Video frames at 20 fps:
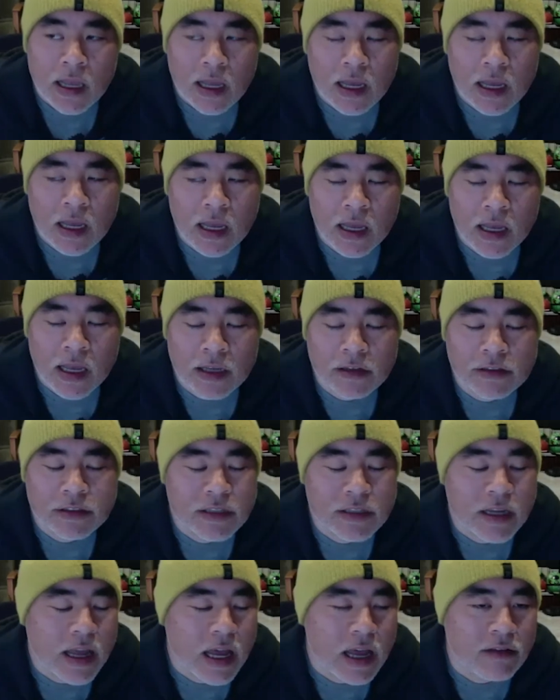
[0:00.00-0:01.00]
I
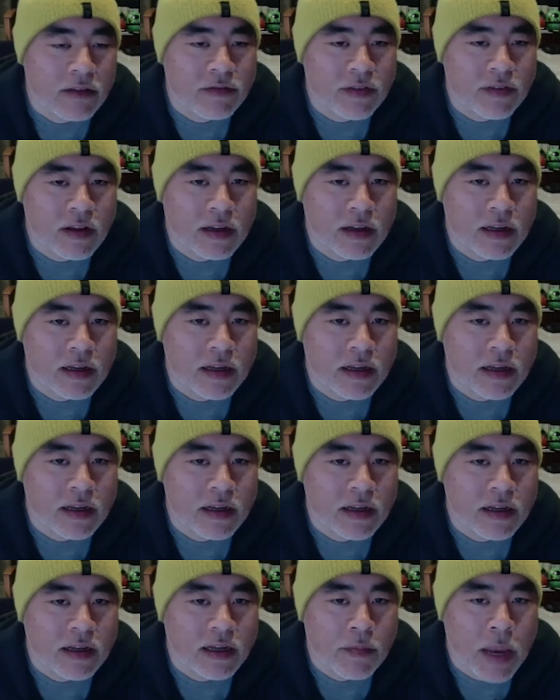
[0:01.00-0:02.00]
used to have a
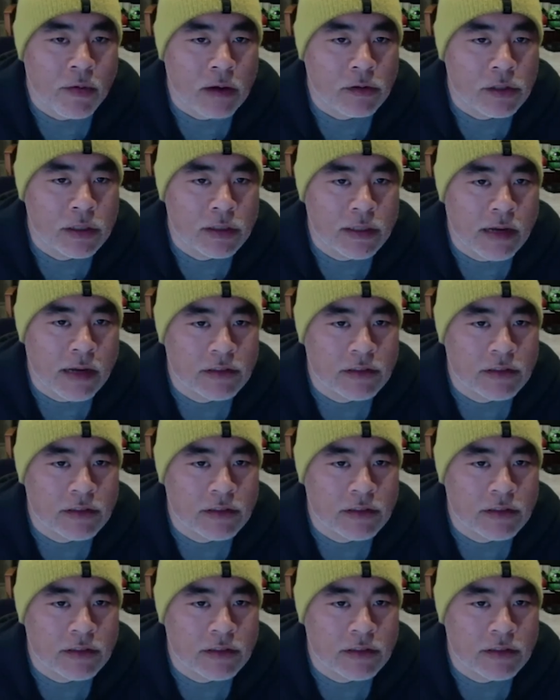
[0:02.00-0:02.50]
paper route.